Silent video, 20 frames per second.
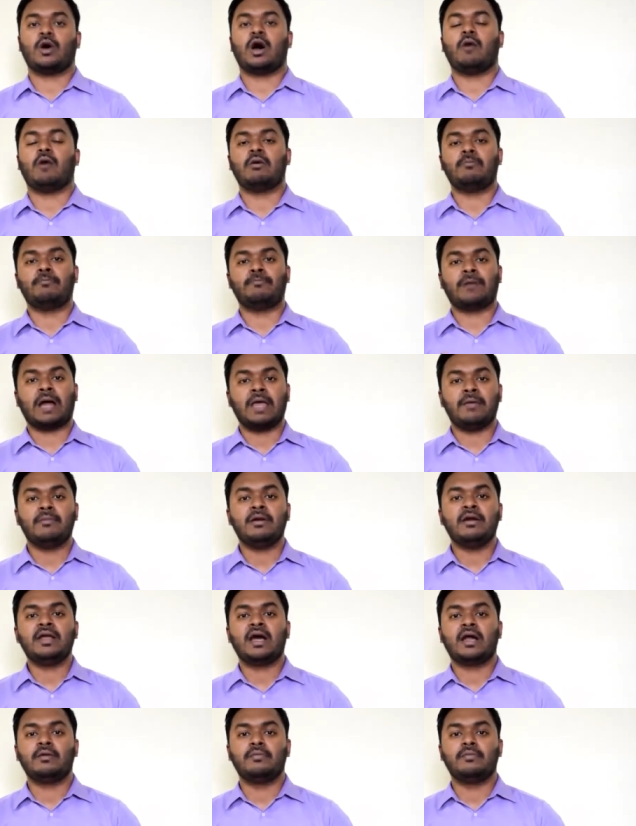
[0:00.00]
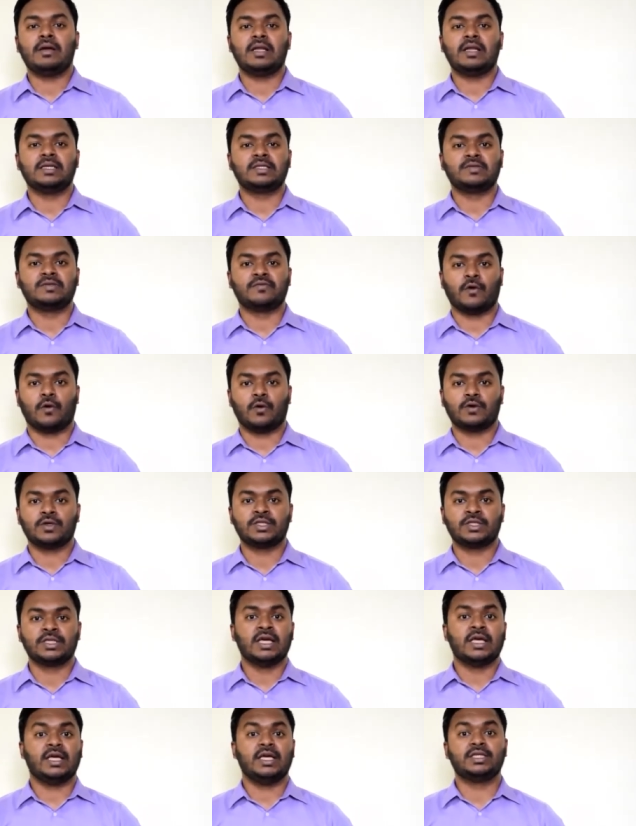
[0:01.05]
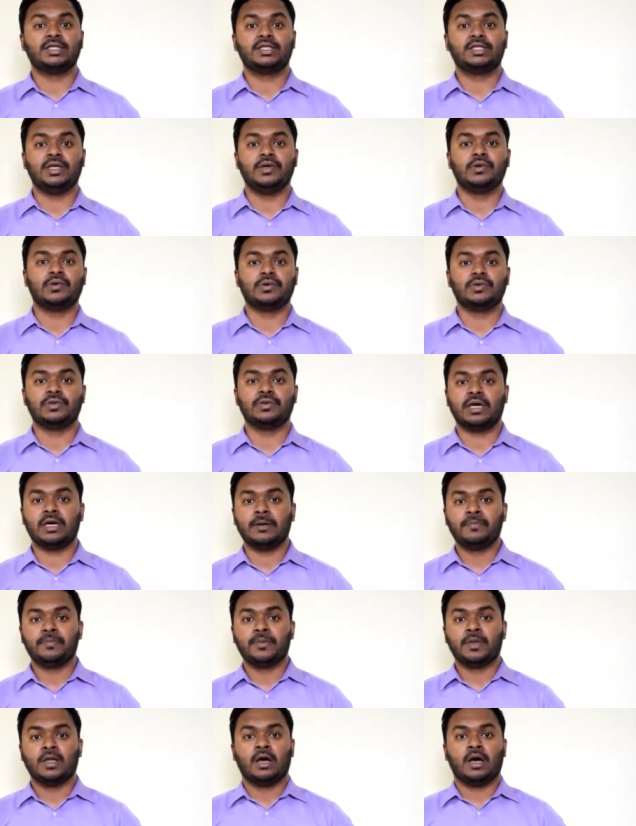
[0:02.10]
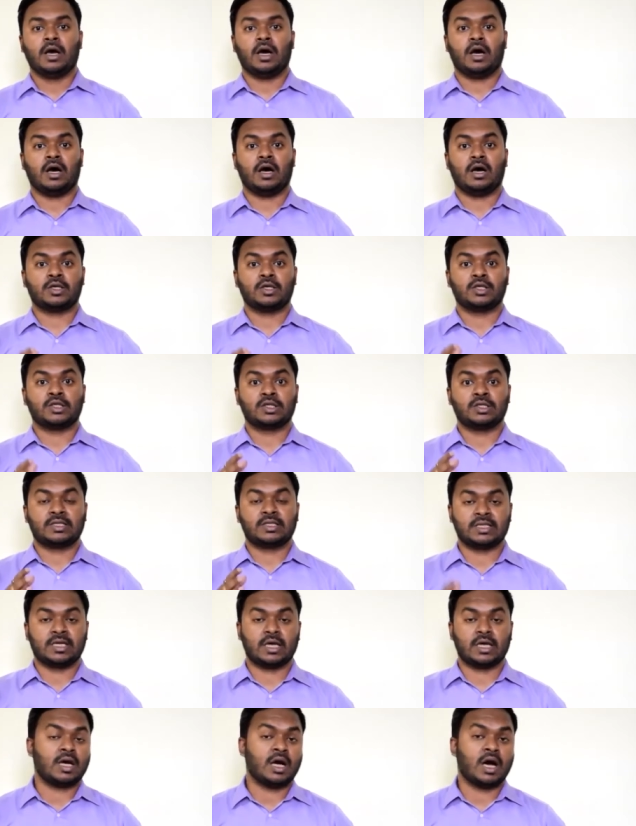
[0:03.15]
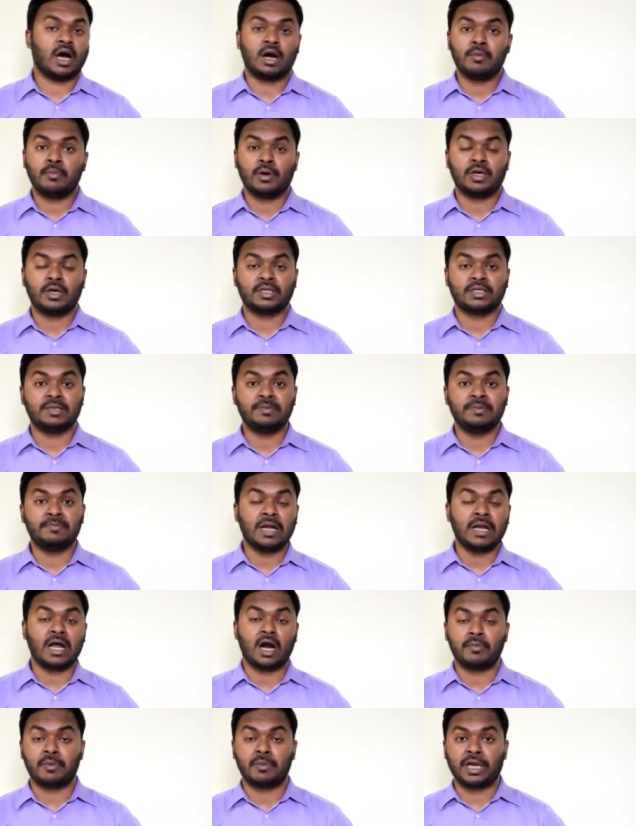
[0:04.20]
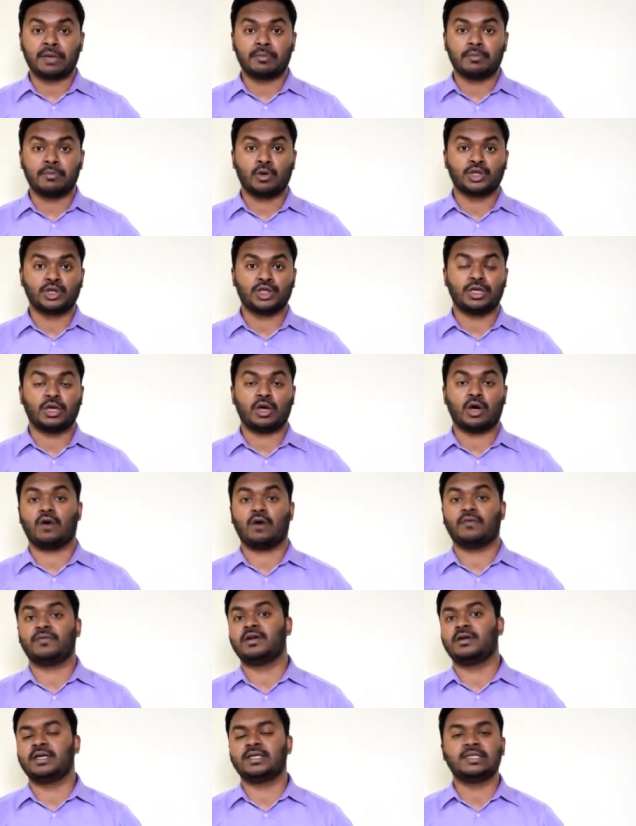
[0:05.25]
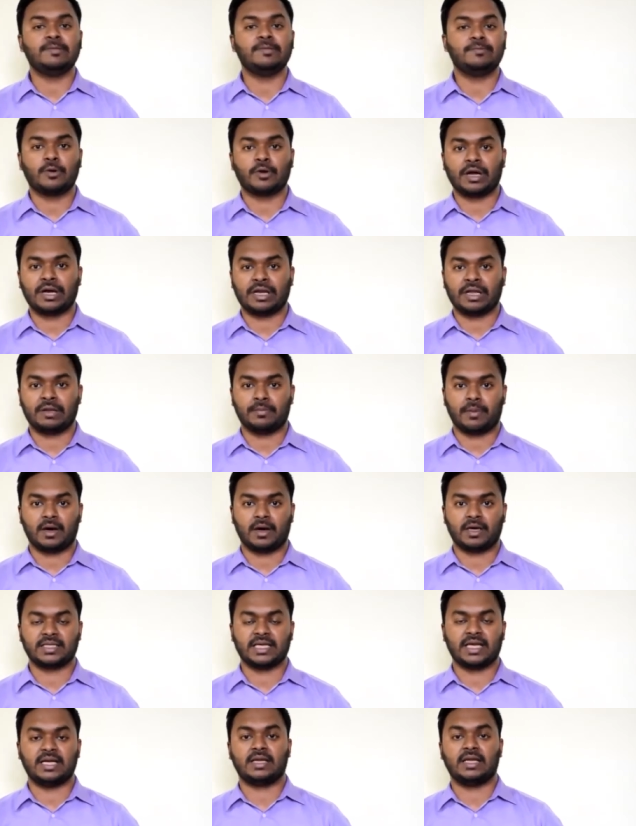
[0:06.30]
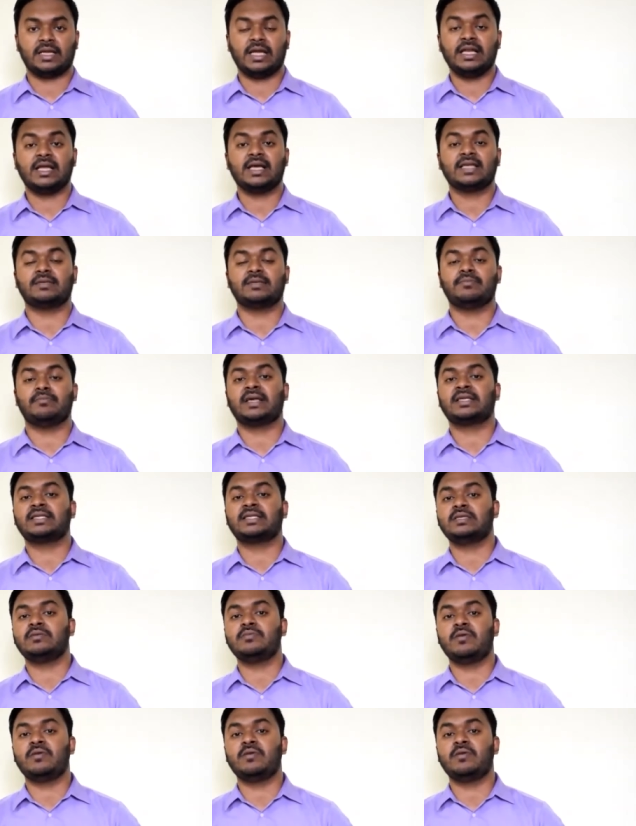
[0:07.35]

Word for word: So our primary unbalanced force is due to the uh, harmo simple harmonic motion of the reciprocating parts, and it has a